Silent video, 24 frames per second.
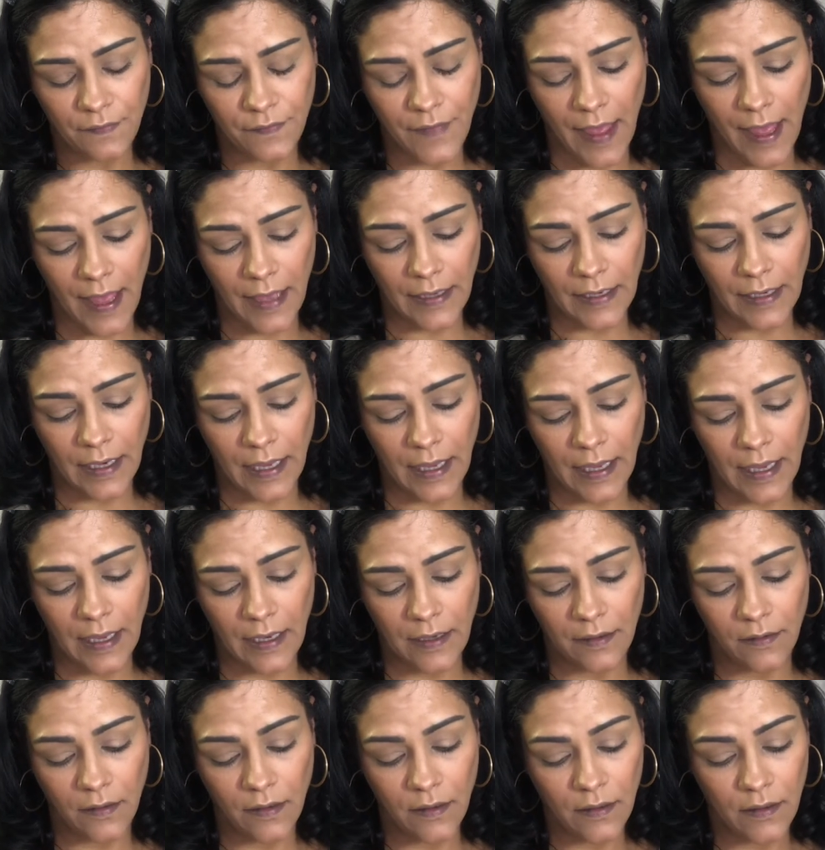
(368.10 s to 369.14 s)
that
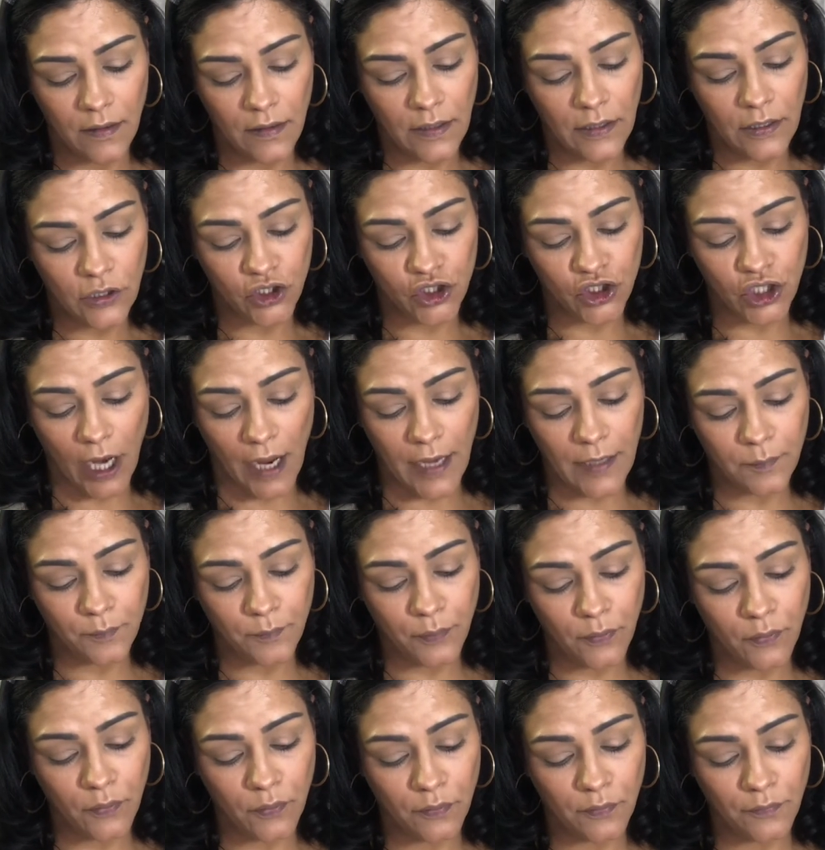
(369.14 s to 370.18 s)
it shine
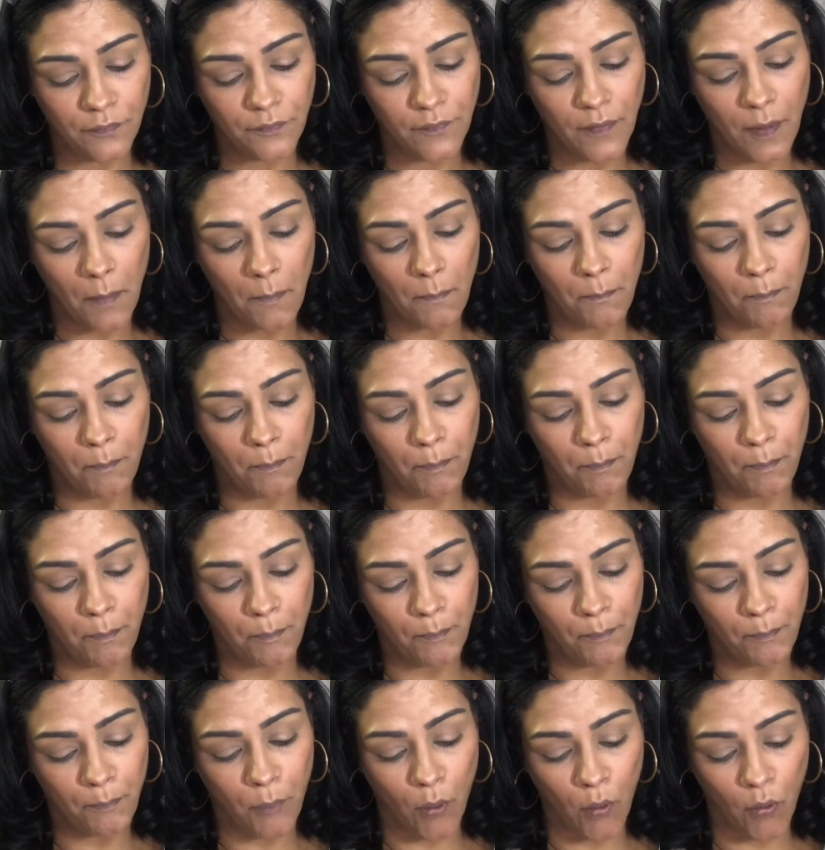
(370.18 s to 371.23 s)
proof,
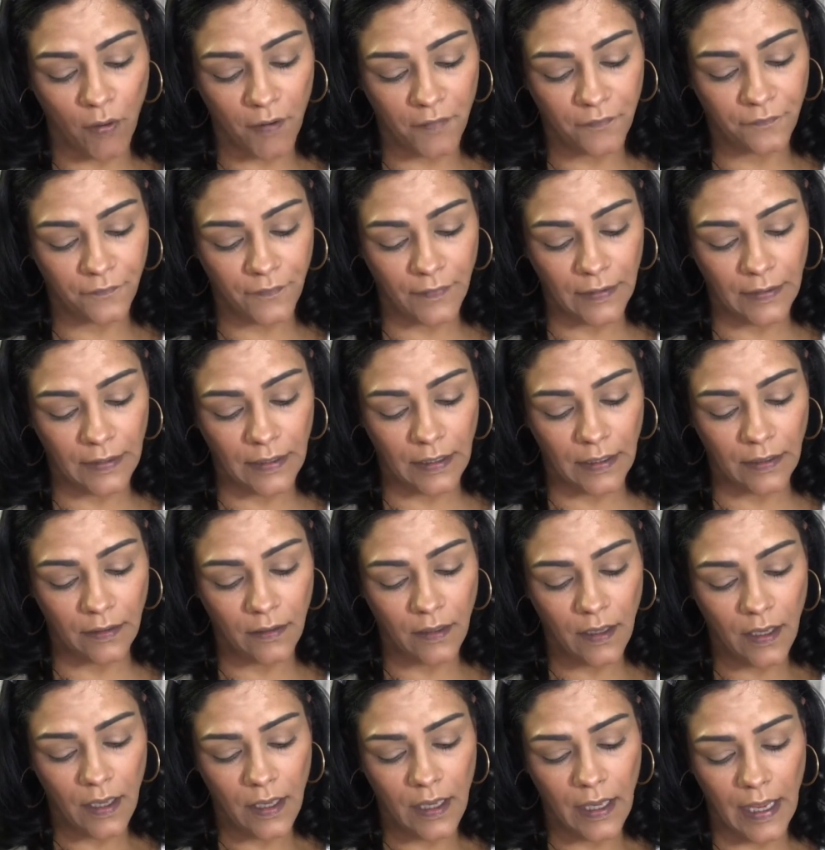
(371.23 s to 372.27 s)
pore filling,
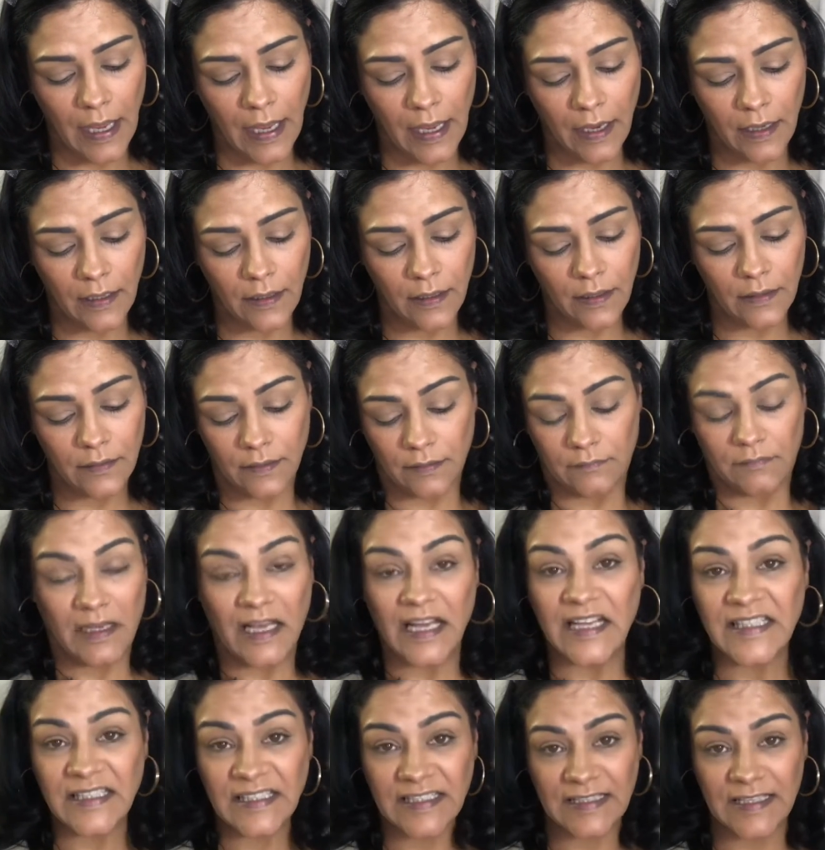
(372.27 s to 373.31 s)
it
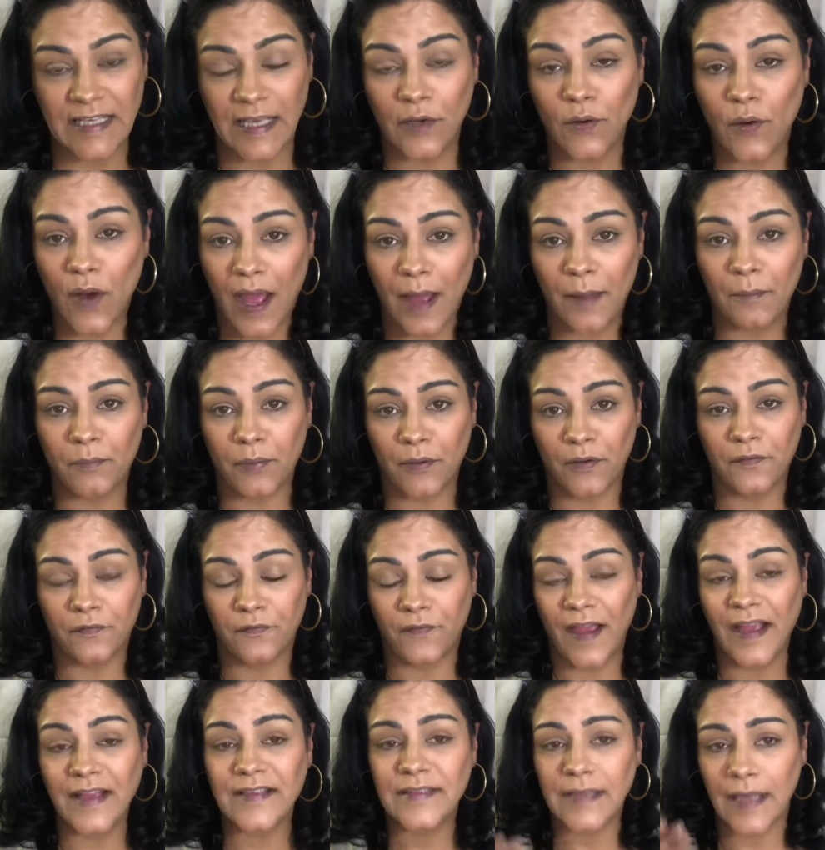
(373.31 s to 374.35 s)
conceal and
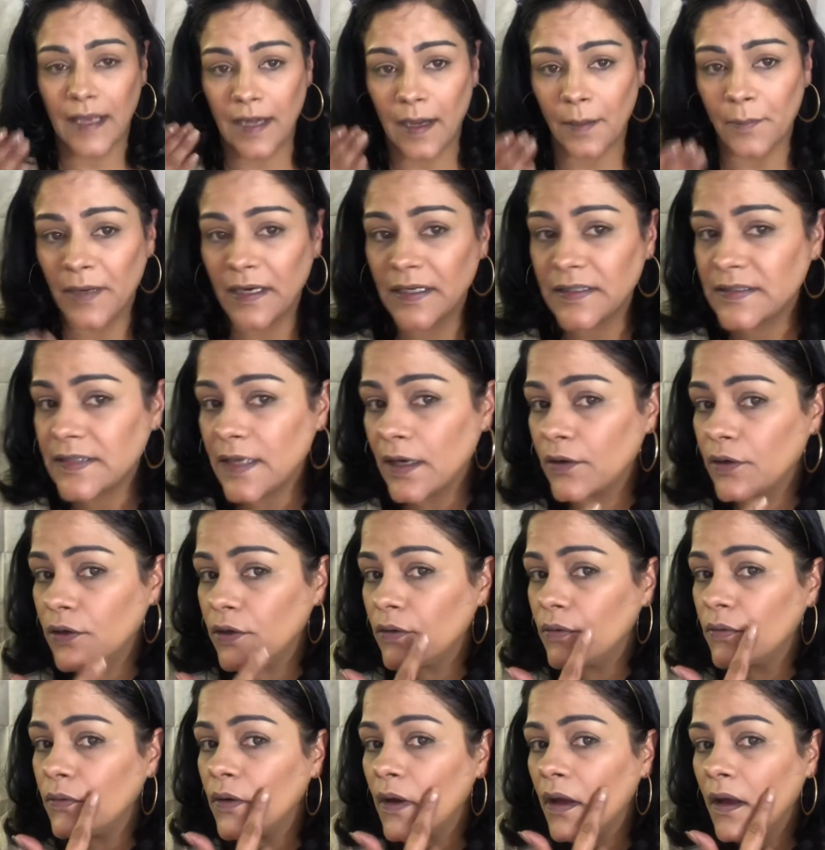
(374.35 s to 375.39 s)
perfects, and I'm gonna tell
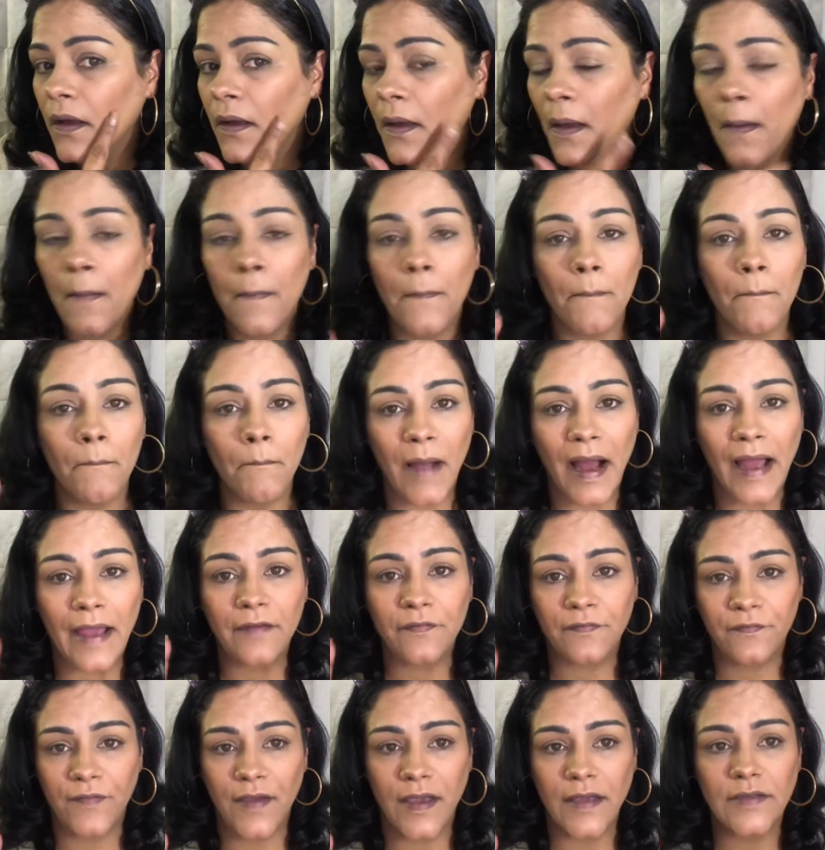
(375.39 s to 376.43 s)
you, my
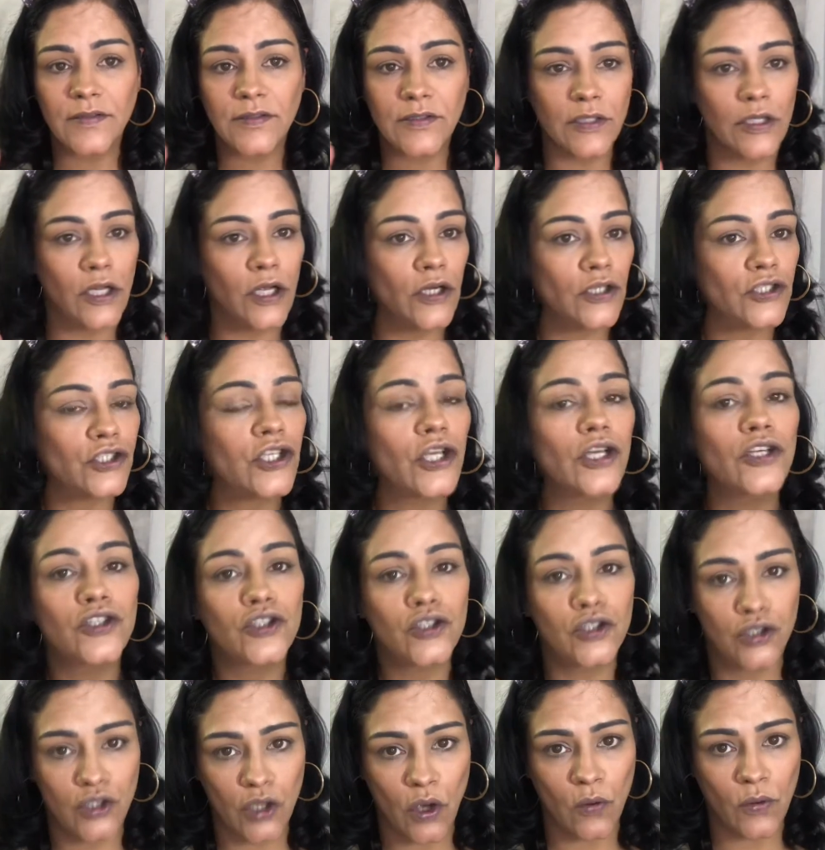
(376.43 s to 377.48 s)
face looks
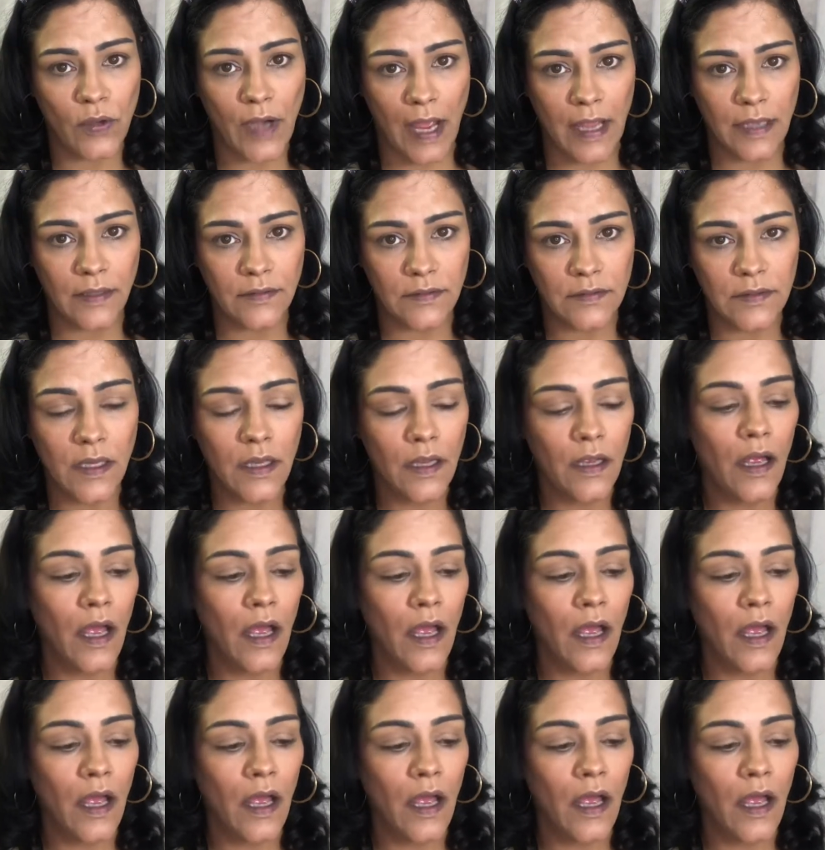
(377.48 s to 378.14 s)
so nice.